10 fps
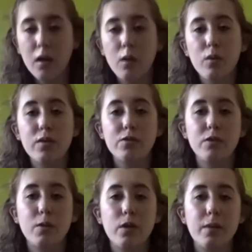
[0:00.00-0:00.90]
I'm one of those
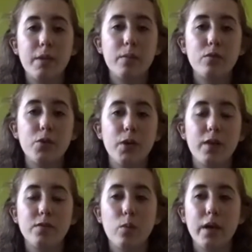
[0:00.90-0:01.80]
really weird people who
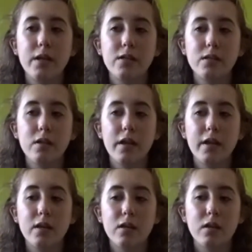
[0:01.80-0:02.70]
have to wait
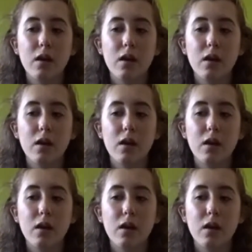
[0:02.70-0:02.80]
like